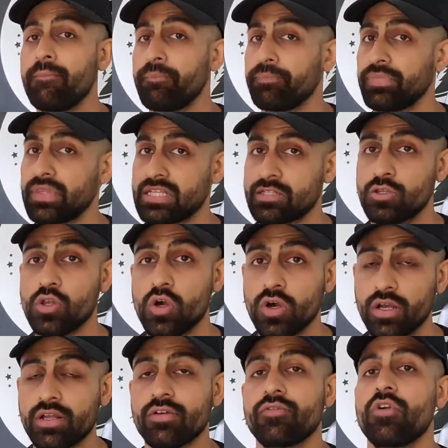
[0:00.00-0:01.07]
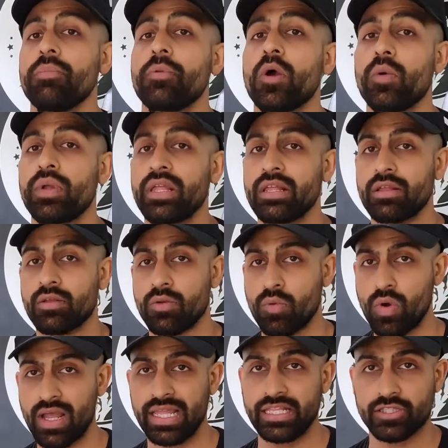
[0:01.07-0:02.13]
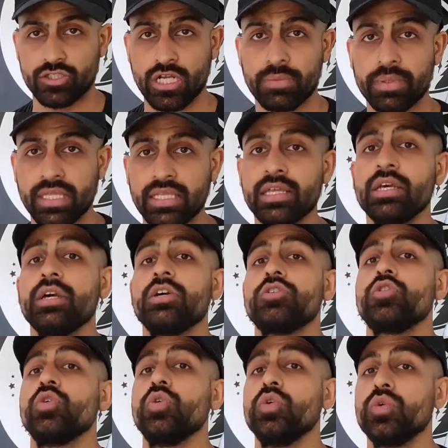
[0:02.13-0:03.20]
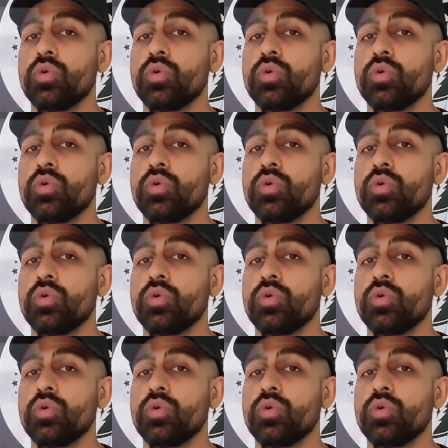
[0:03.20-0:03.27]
this look from going quite chubby to